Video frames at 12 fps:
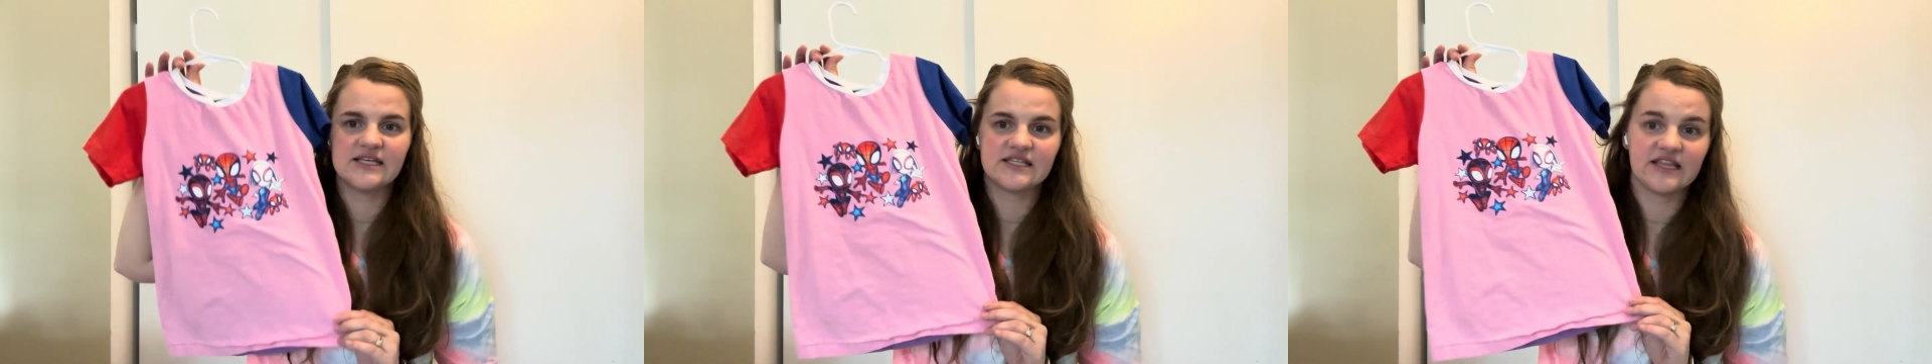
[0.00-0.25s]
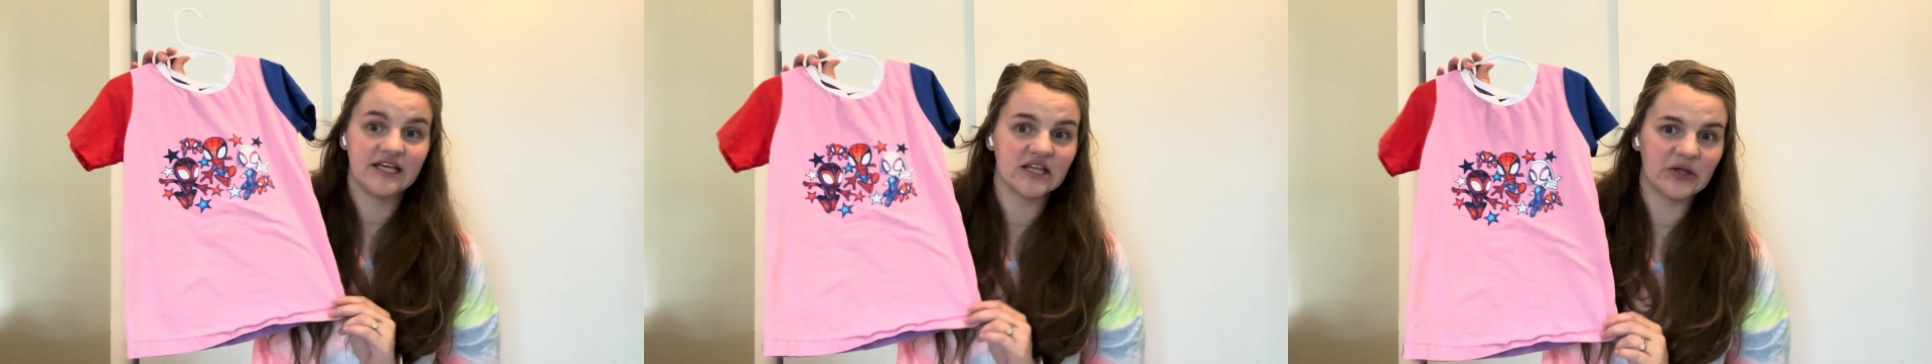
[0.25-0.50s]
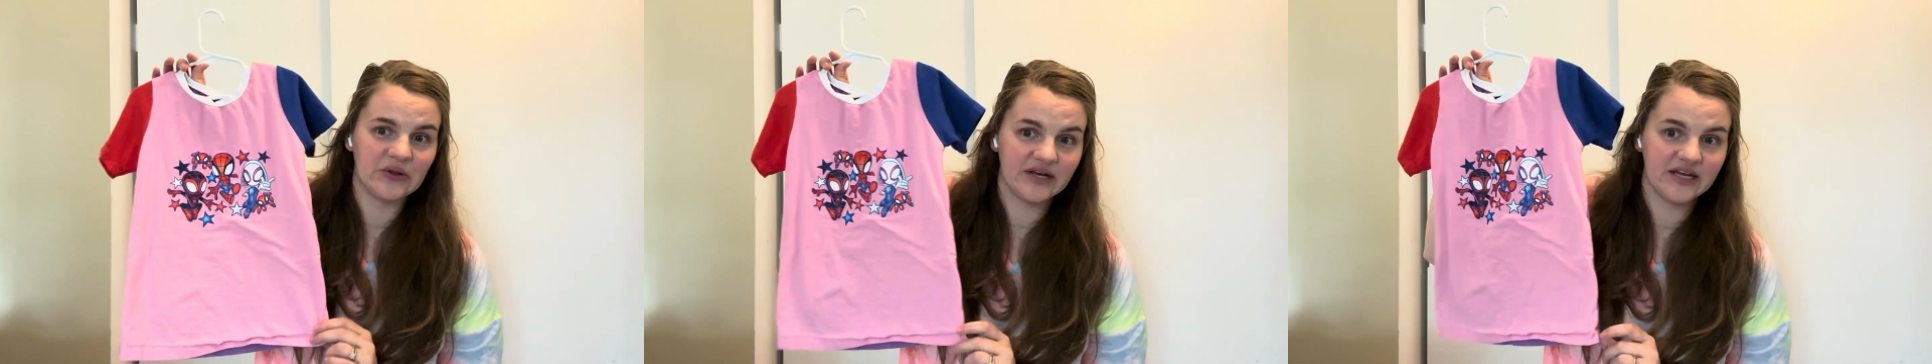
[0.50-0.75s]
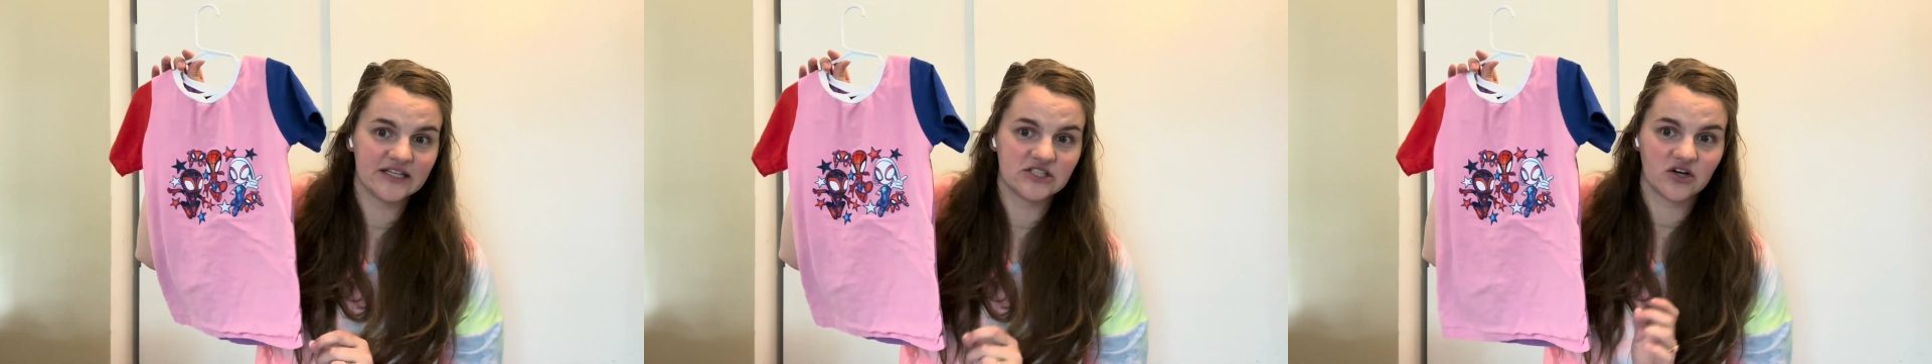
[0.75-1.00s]
the Lowland
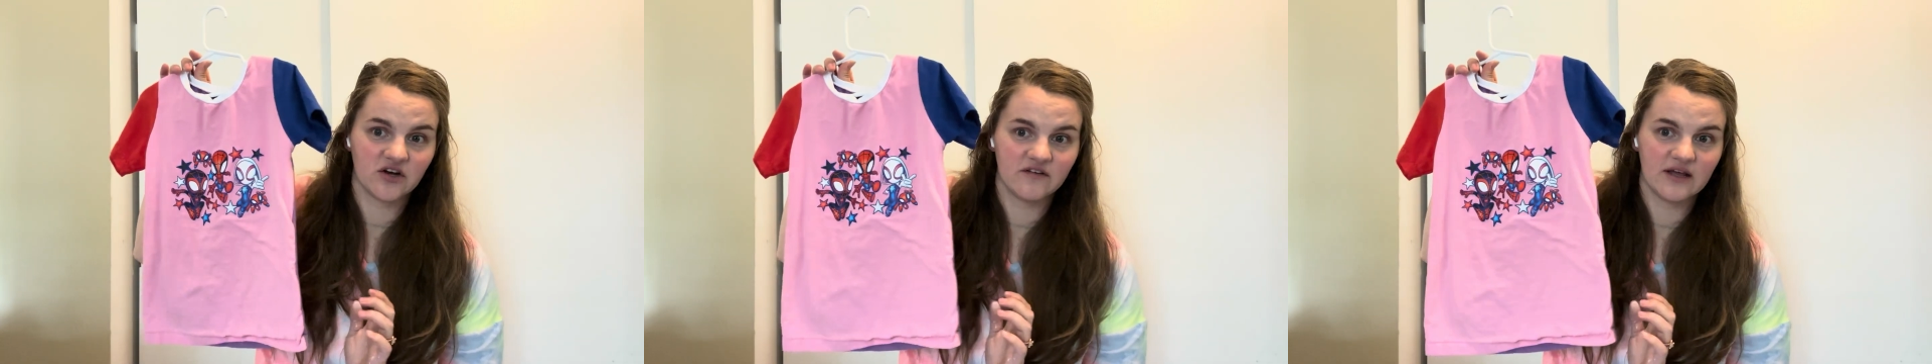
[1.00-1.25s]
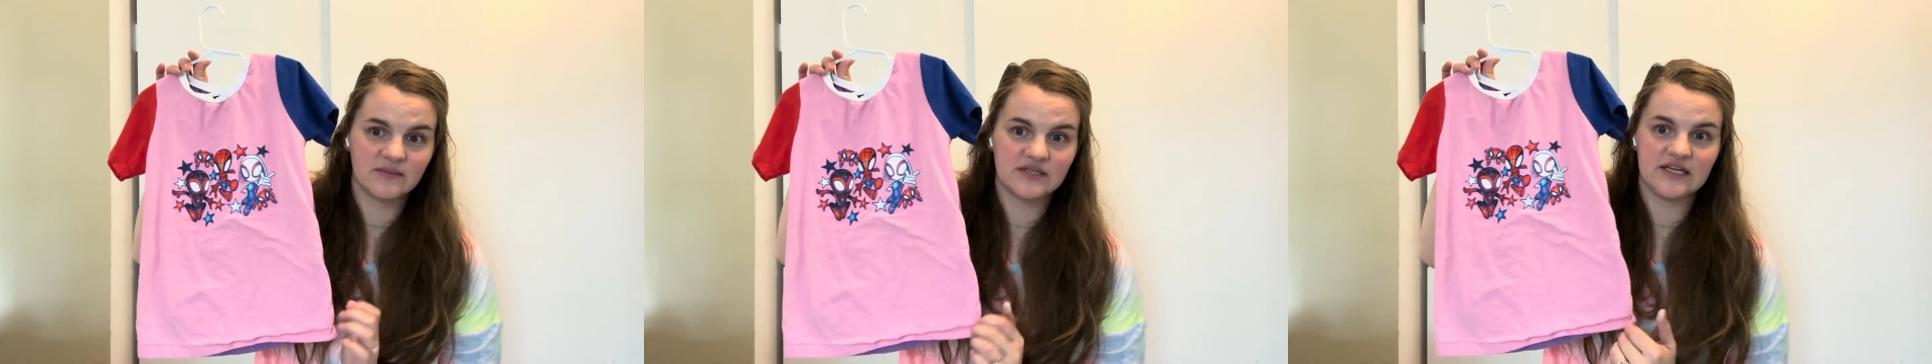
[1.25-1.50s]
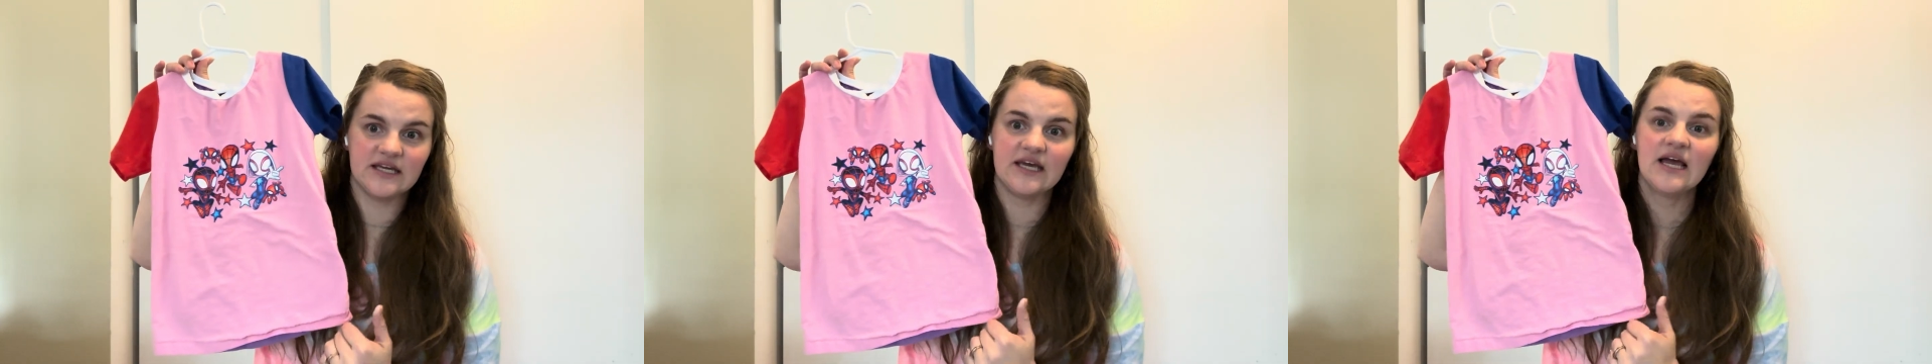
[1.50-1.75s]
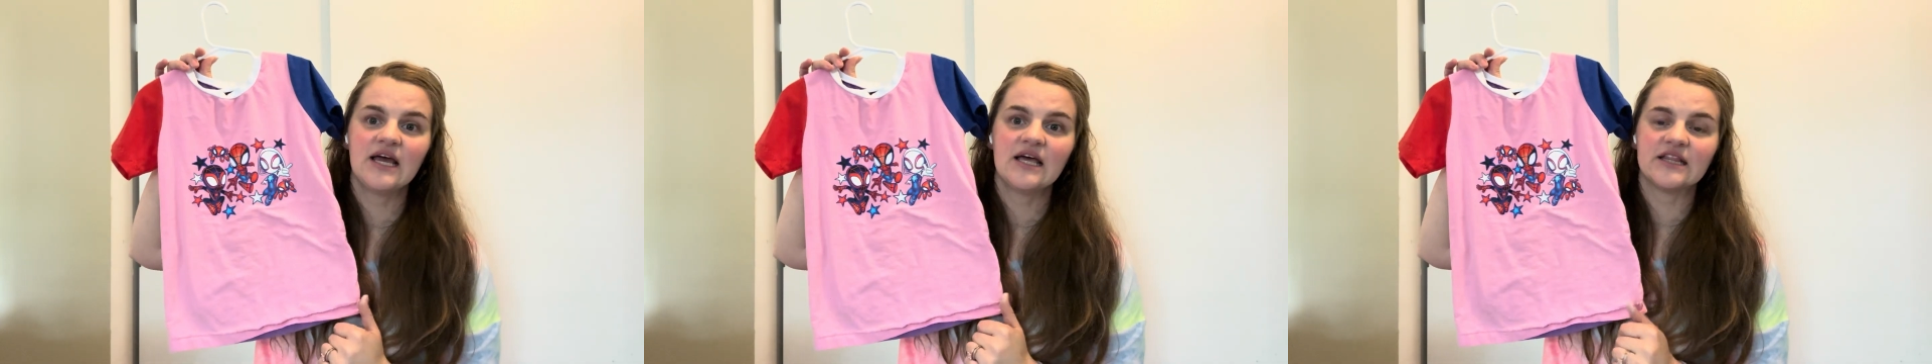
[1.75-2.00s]
Kids curved hem tee.
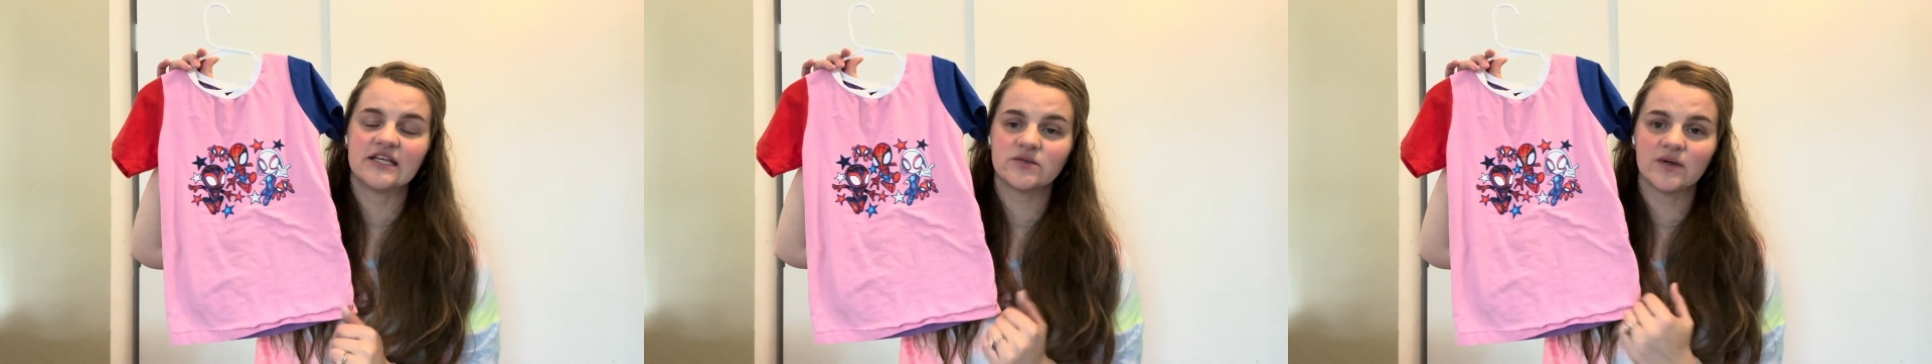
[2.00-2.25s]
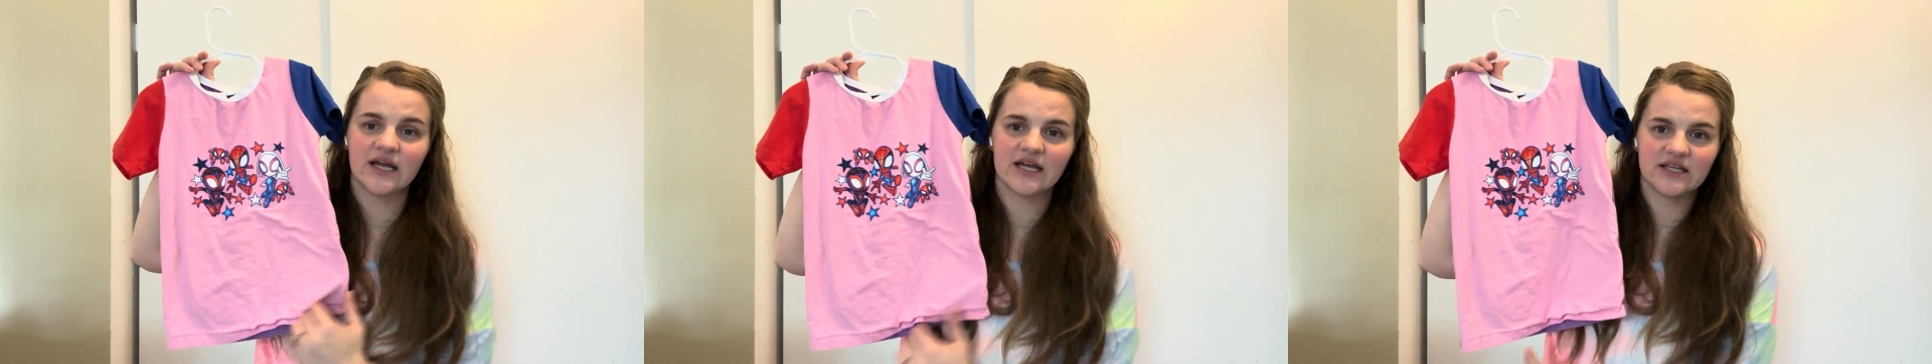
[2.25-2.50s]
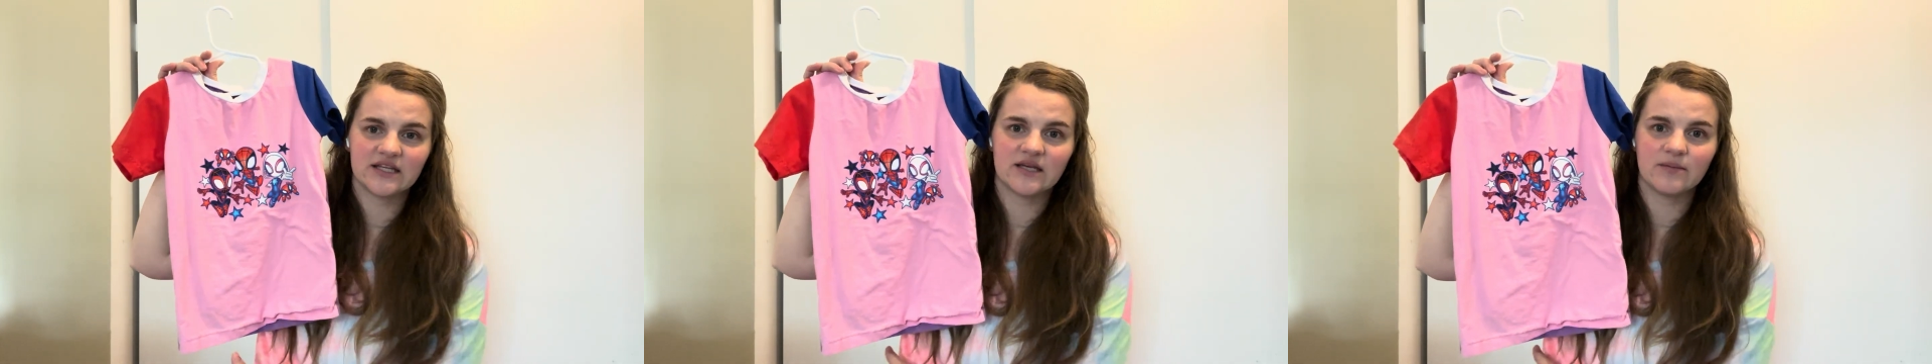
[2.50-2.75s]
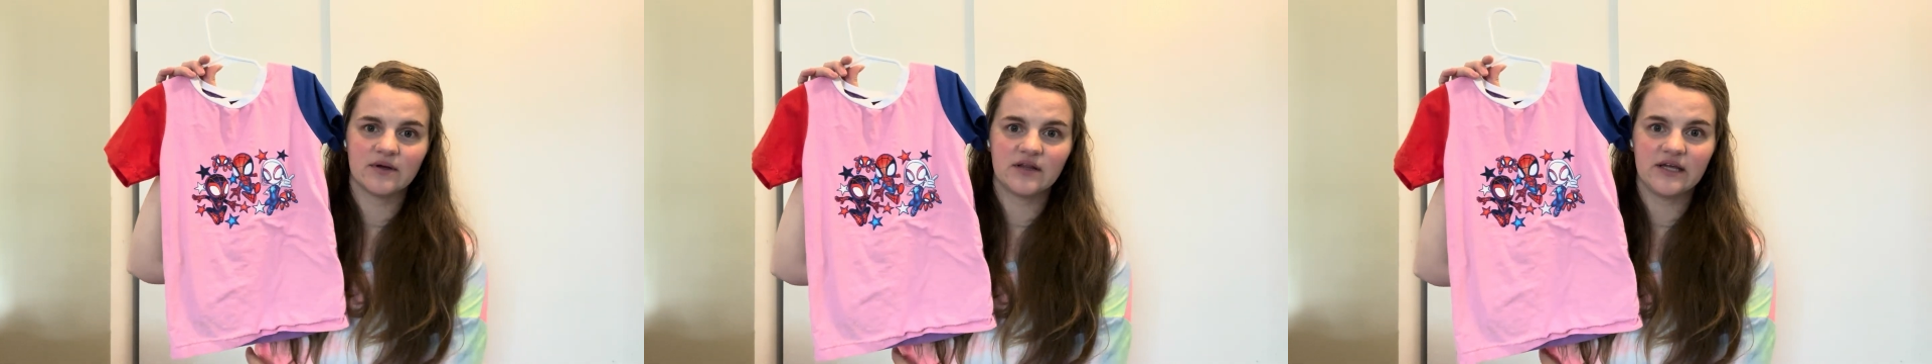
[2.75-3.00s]
This one I
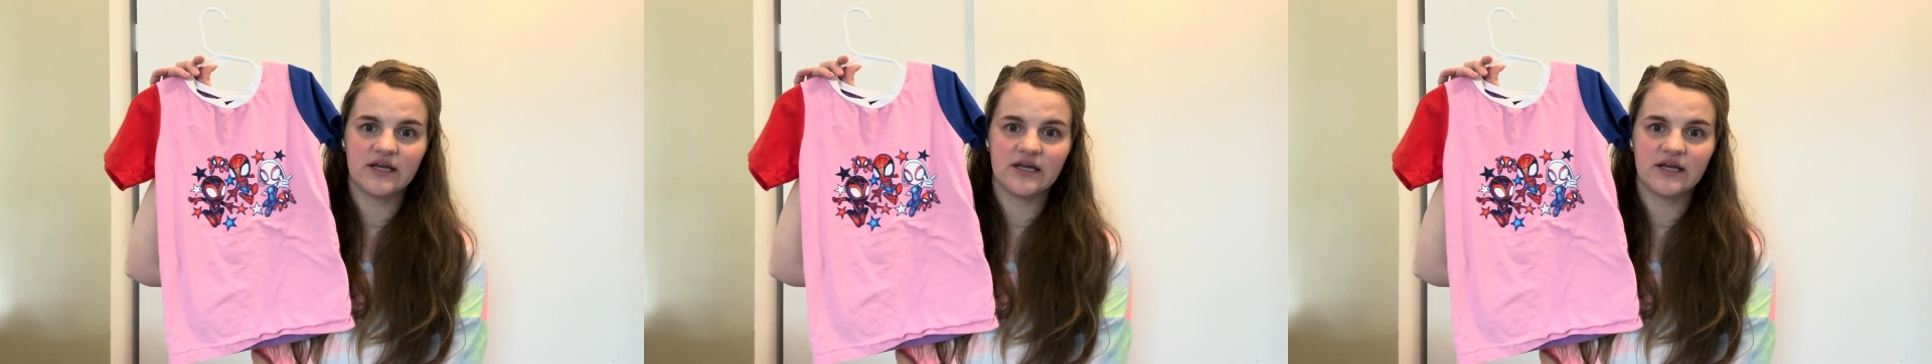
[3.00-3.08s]
typically